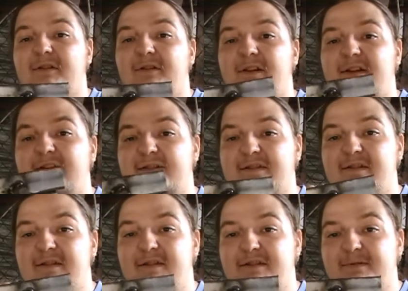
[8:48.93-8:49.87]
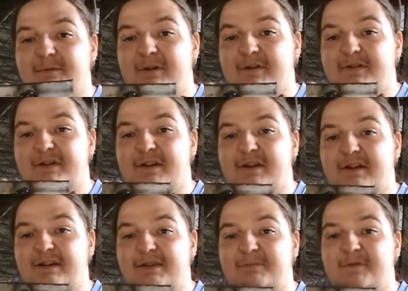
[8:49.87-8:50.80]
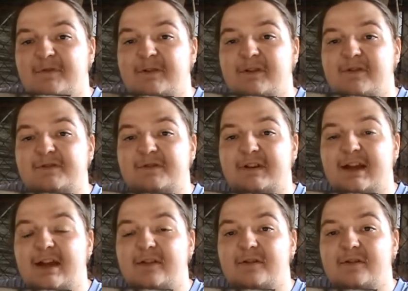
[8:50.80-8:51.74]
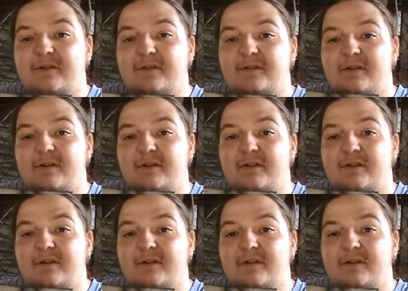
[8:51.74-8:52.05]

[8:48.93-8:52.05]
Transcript: because smaller stock you just move it closer together,